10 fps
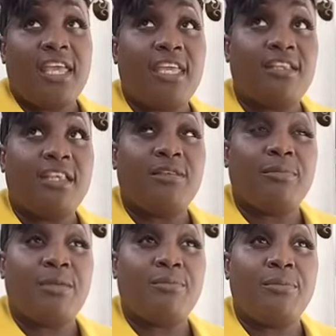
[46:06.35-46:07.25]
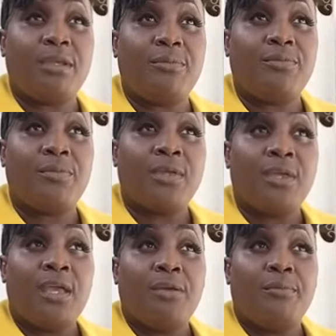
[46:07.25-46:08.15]
In
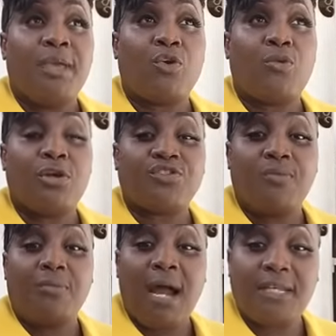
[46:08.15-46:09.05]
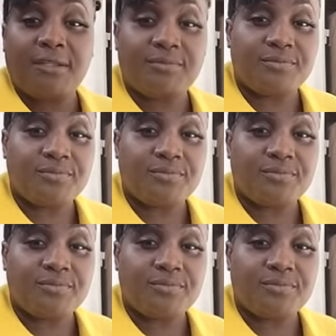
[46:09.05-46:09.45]
make much man.